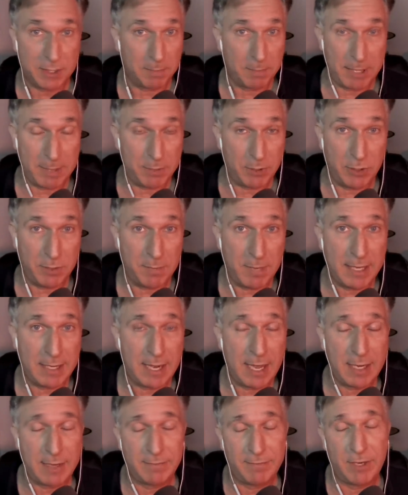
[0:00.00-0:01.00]
some people you might
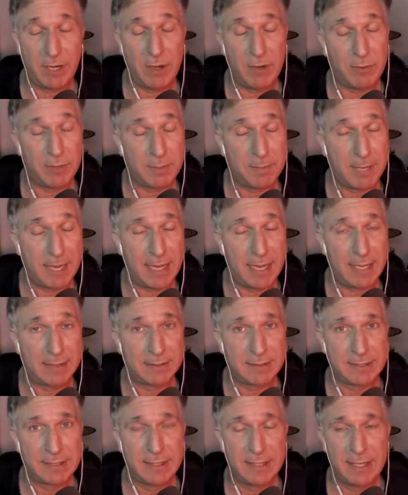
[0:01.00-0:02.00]
not have known
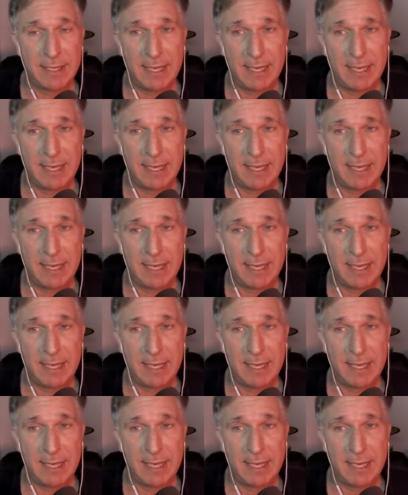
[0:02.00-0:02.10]
about,